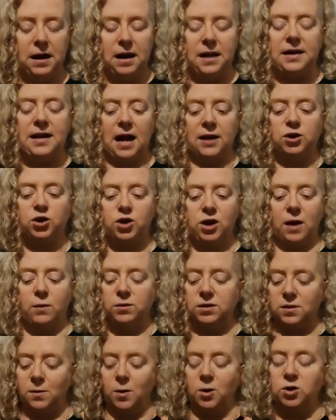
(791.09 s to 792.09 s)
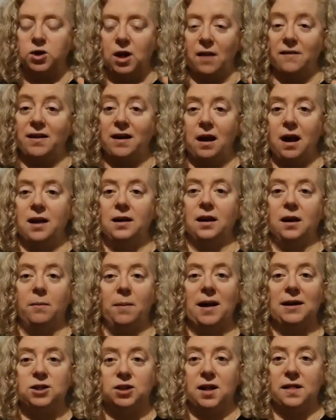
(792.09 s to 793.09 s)
Yesterday was the most loving, kind, and
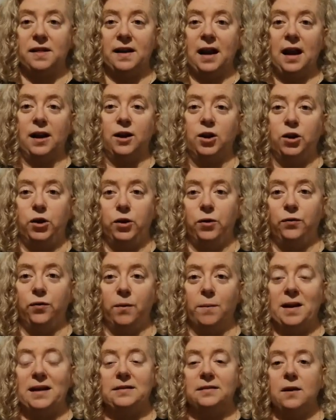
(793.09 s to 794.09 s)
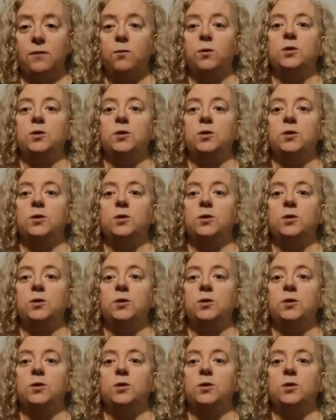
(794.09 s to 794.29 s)
compassionate thing I could do for myself,